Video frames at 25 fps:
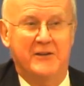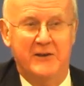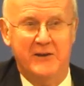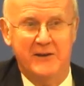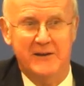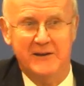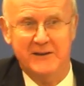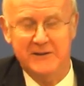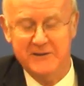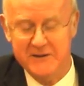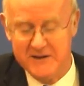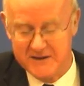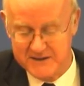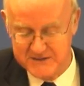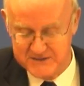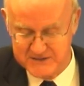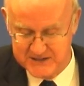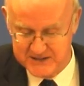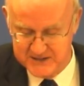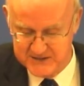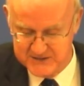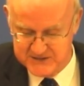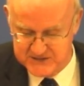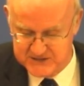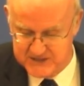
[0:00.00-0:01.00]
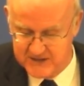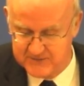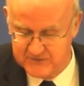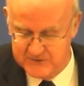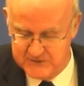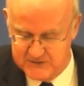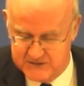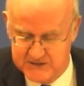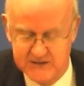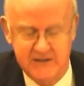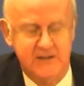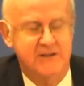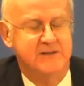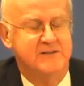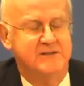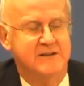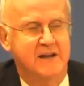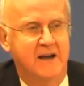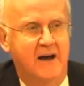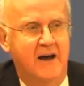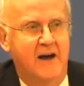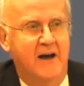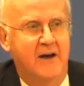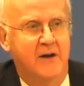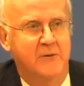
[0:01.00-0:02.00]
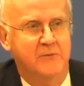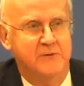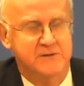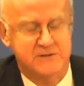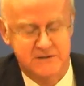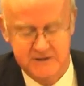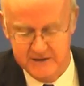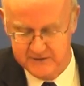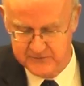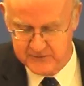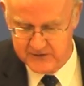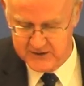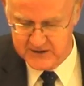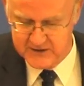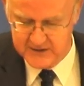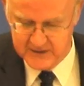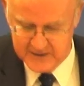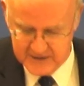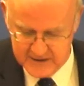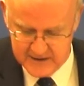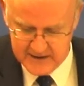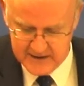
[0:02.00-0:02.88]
in the early 1970s, I was living